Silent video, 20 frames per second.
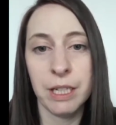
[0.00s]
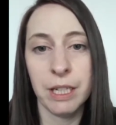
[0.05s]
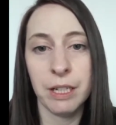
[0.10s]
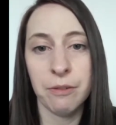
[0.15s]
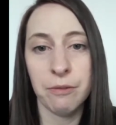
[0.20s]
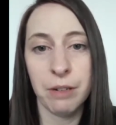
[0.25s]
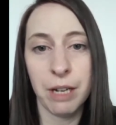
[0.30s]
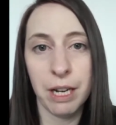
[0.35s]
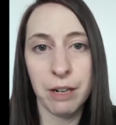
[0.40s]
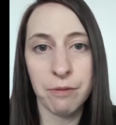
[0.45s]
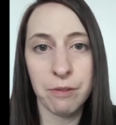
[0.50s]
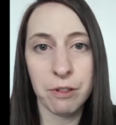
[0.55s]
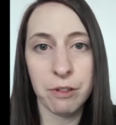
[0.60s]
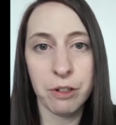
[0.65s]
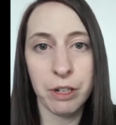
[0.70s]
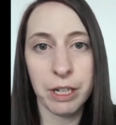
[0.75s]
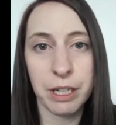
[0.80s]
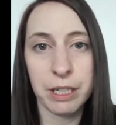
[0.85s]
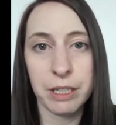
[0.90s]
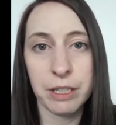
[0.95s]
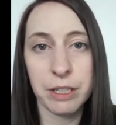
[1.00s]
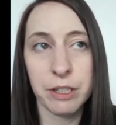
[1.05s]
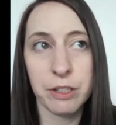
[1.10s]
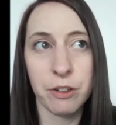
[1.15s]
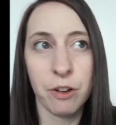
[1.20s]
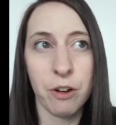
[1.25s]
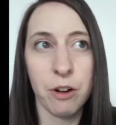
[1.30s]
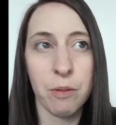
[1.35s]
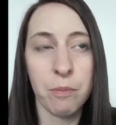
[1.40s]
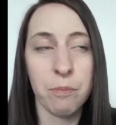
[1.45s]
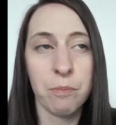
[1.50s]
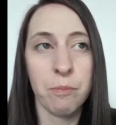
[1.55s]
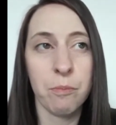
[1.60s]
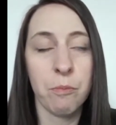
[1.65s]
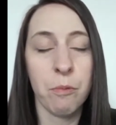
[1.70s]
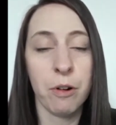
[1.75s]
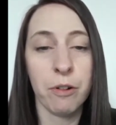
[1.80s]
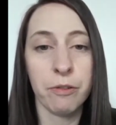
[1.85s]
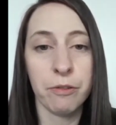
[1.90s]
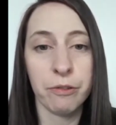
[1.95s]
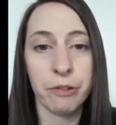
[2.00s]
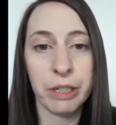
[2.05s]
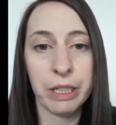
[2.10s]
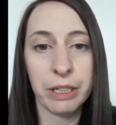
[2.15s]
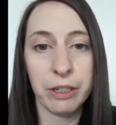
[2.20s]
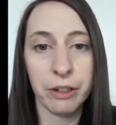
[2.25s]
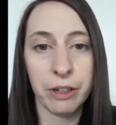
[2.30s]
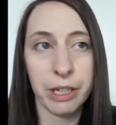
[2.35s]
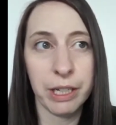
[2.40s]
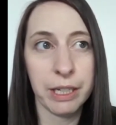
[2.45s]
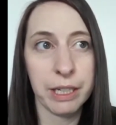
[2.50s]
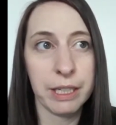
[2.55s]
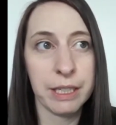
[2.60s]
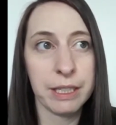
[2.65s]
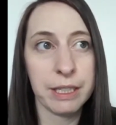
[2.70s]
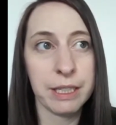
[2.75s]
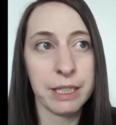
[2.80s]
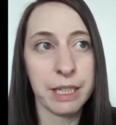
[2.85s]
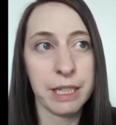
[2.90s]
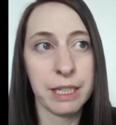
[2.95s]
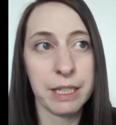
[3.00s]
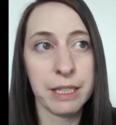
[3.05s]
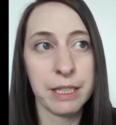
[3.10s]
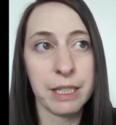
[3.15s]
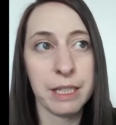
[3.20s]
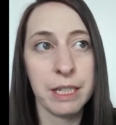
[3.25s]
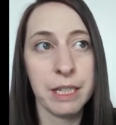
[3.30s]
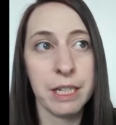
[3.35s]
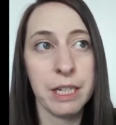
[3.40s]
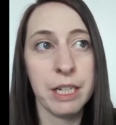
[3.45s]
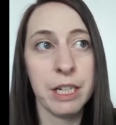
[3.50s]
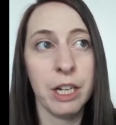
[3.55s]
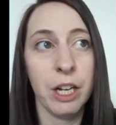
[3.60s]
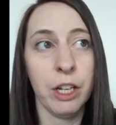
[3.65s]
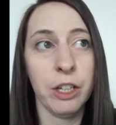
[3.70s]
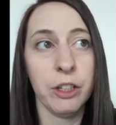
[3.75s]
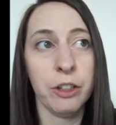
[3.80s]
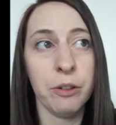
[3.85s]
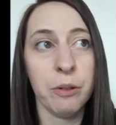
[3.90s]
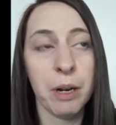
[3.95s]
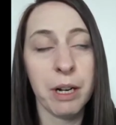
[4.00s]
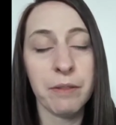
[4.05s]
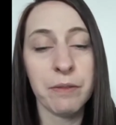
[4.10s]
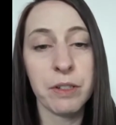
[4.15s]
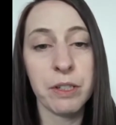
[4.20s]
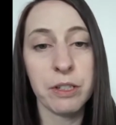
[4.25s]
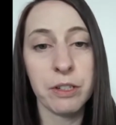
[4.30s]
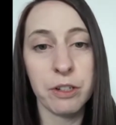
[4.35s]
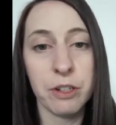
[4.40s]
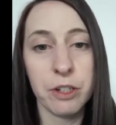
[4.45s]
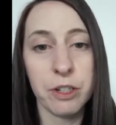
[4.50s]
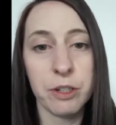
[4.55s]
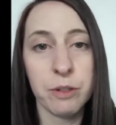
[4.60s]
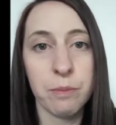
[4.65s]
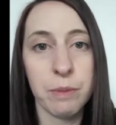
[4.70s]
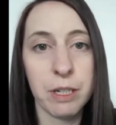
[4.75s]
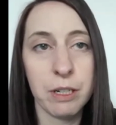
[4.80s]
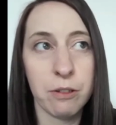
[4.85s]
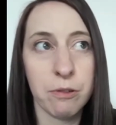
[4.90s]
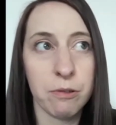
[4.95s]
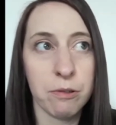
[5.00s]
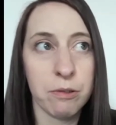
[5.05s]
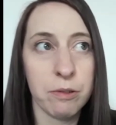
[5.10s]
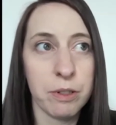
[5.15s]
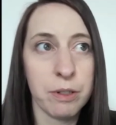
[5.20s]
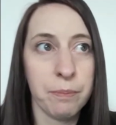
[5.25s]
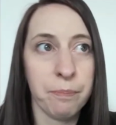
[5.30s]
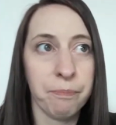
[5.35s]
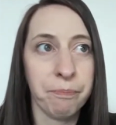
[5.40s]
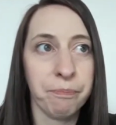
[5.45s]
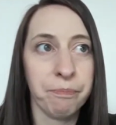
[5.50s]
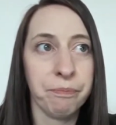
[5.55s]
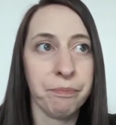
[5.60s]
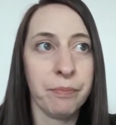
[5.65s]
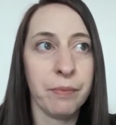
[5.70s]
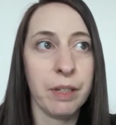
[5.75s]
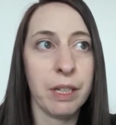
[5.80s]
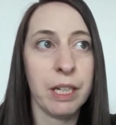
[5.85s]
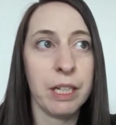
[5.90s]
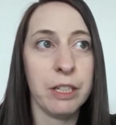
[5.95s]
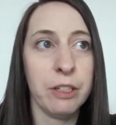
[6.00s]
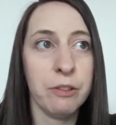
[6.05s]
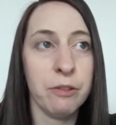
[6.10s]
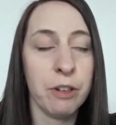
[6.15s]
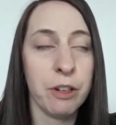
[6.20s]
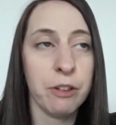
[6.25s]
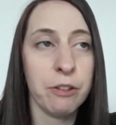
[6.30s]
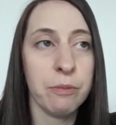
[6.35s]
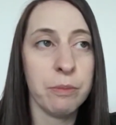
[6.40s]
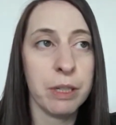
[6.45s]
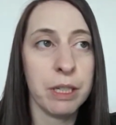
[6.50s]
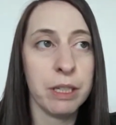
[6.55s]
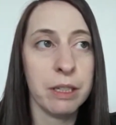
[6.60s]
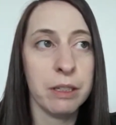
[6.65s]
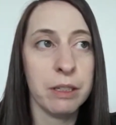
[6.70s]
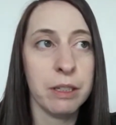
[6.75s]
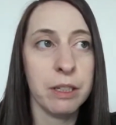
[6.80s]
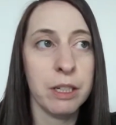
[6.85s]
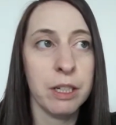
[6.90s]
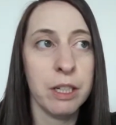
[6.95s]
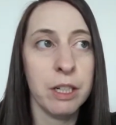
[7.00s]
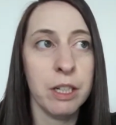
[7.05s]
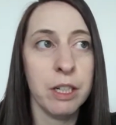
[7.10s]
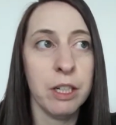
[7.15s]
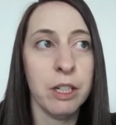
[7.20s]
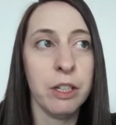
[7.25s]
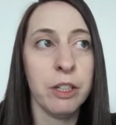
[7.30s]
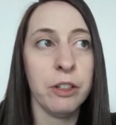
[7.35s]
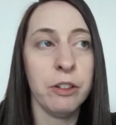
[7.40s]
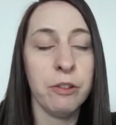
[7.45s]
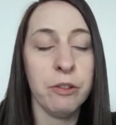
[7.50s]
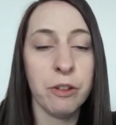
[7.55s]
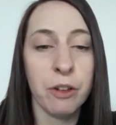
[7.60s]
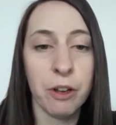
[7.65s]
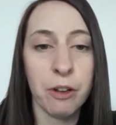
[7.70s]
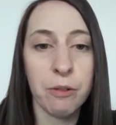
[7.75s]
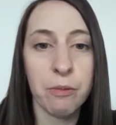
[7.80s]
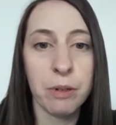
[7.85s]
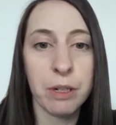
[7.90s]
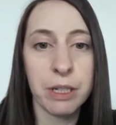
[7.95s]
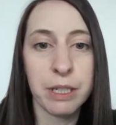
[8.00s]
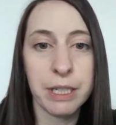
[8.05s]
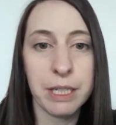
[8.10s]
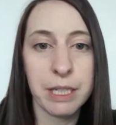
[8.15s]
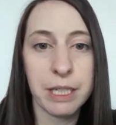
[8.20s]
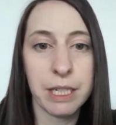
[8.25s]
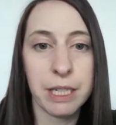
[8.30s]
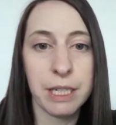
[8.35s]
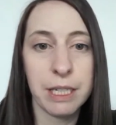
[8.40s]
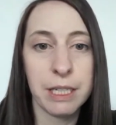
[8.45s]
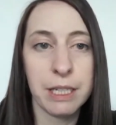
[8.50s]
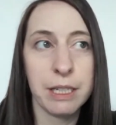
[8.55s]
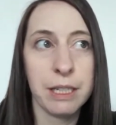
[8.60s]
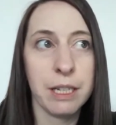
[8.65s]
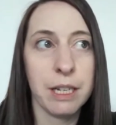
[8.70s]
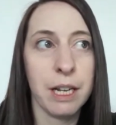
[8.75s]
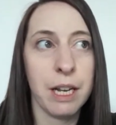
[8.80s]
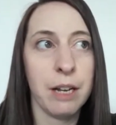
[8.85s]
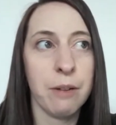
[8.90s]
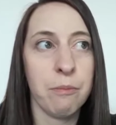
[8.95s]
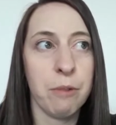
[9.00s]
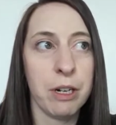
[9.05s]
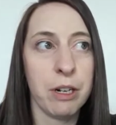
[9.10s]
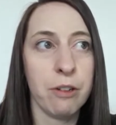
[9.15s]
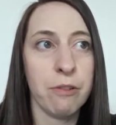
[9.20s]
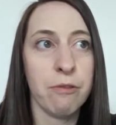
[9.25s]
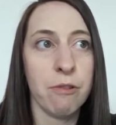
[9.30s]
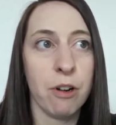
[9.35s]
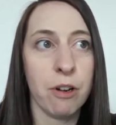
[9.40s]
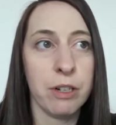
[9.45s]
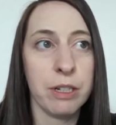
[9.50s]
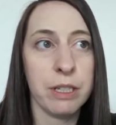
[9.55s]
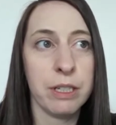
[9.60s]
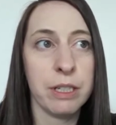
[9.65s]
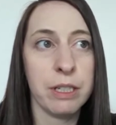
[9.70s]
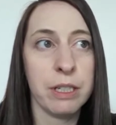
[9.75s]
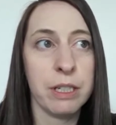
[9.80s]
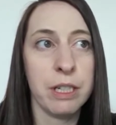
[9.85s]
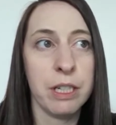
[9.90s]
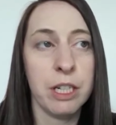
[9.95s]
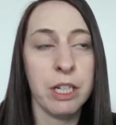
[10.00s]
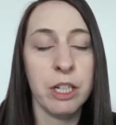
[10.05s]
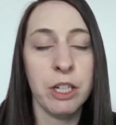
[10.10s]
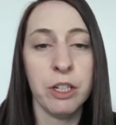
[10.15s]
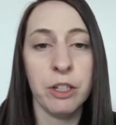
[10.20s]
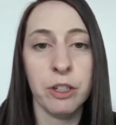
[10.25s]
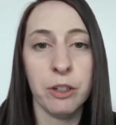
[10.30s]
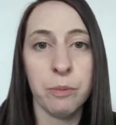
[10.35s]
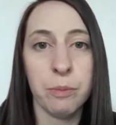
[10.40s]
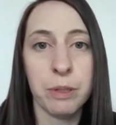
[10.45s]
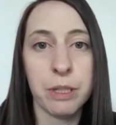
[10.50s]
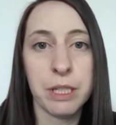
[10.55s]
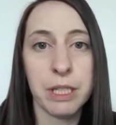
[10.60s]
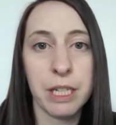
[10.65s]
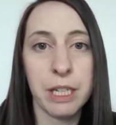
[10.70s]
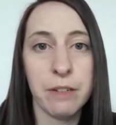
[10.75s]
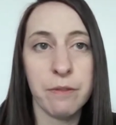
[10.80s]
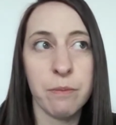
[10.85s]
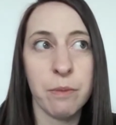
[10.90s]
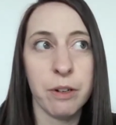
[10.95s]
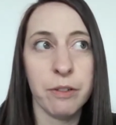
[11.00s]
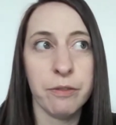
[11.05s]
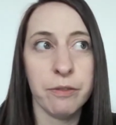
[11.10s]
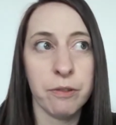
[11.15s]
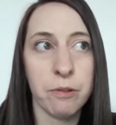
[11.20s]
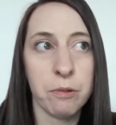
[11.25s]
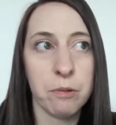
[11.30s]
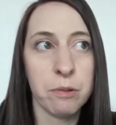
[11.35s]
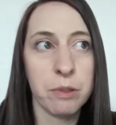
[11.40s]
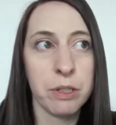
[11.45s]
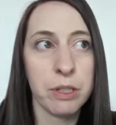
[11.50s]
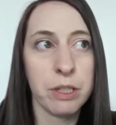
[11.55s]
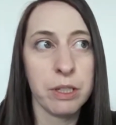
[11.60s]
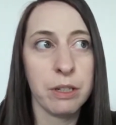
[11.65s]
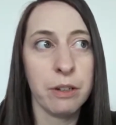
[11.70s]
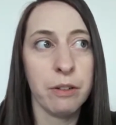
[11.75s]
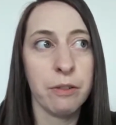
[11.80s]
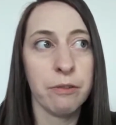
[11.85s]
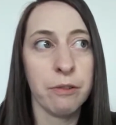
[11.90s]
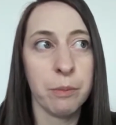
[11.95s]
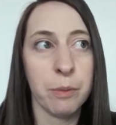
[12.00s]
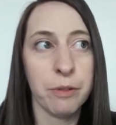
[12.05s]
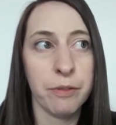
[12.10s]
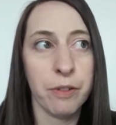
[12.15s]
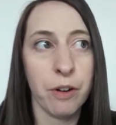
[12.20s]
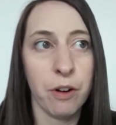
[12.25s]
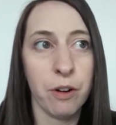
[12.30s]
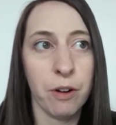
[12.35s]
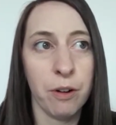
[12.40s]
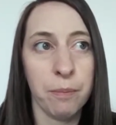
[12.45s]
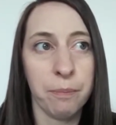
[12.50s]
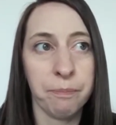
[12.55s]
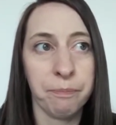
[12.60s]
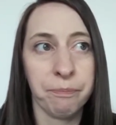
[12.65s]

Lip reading: If we have a look at Psalm 139, it says, "You have searched me, Lord, and you know me. You know when I sit and when I rise. You perceive my thoughts from afar.